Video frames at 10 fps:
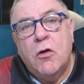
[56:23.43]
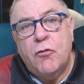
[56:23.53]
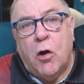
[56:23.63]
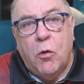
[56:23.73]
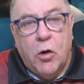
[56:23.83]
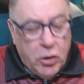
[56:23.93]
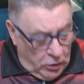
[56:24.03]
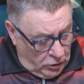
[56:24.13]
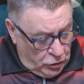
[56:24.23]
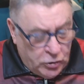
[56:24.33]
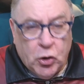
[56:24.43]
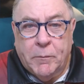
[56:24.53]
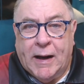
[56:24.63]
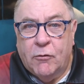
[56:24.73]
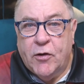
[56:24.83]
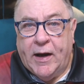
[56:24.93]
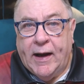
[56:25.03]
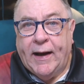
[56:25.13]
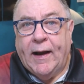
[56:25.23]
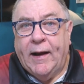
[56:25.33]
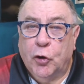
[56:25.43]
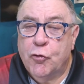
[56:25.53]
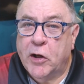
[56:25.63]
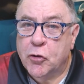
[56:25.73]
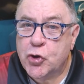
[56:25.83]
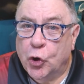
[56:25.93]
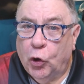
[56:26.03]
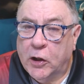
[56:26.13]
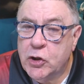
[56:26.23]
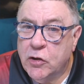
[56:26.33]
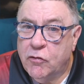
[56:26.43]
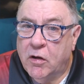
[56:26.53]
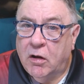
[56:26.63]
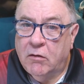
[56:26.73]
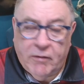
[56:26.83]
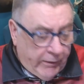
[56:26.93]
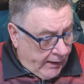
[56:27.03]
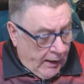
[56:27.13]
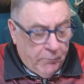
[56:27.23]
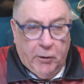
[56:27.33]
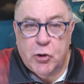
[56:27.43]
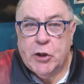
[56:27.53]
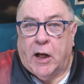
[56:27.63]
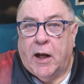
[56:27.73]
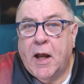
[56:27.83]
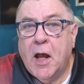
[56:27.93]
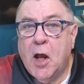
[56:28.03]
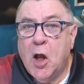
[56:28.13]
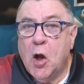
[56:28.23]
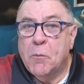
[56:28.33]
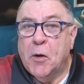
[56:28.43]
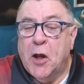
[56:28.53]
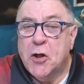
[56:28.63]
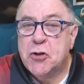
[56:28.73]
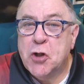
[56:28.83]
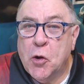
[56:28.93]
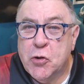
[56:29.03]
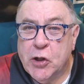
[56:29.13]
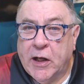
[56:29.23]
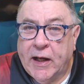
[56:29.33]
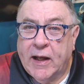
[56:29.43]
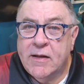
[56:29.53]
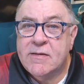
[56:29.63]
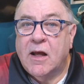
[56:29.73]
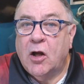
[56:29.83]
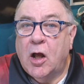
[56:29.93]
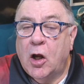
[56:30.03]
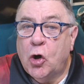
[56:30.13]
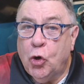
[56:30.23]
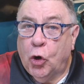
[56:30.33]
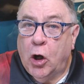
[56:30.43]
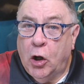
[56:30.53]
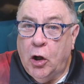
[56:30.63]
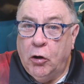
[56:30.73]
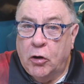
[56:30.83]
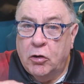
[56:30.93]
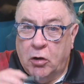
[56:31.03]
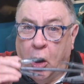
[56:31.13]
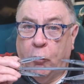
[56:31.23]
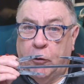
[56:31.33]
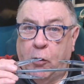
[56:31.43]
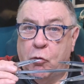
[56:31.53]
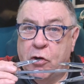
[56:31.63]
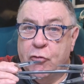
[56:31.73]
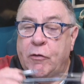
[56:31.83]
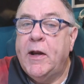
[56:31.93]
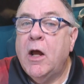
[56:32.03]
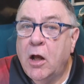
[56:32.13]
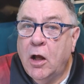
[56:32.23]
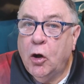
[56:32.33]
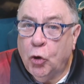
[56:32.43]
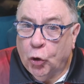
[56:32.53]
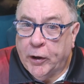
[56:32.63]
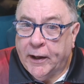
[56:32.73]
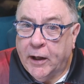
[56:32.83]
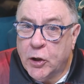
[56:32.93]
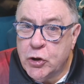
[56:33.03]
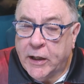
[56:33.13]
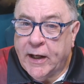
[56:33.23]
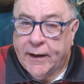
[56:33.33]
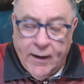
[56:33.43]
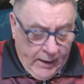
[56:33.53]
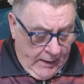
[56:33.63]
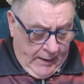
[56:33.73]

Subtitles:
So she's come down today, so you'll see her shortly. She's very camera shy, but it shows you it on the rotisserie cooking a chicken.